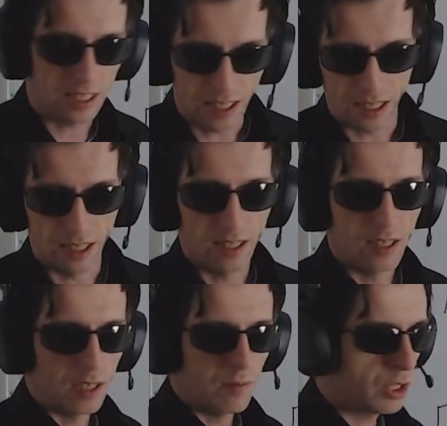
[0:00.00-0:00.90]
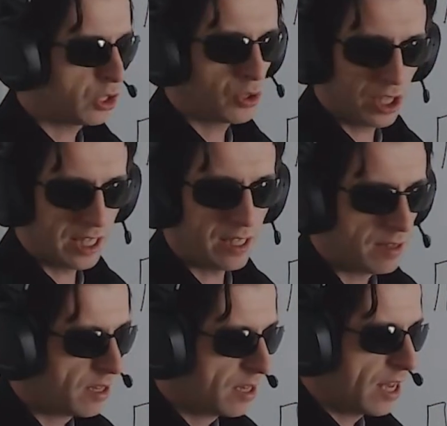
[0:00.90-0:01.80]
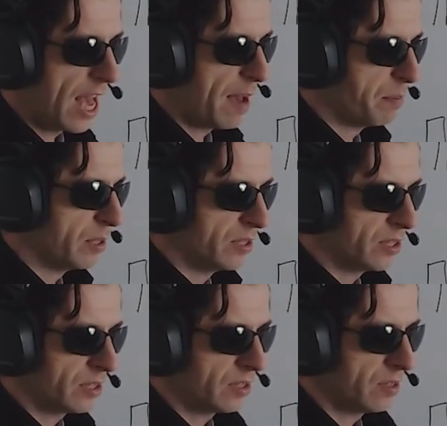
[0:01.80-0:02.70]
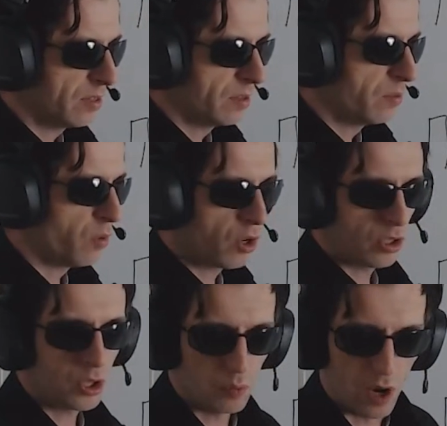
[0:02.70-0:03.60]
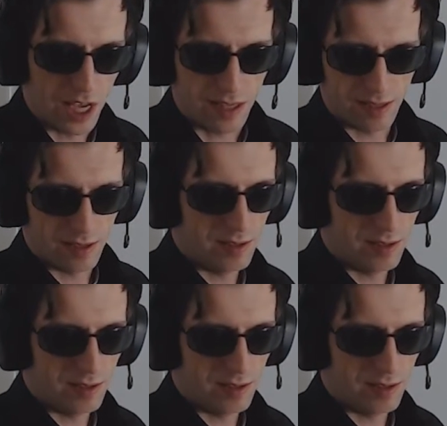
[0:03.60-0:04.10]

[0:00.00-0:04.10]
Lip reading: E, which usually happens one or two ways.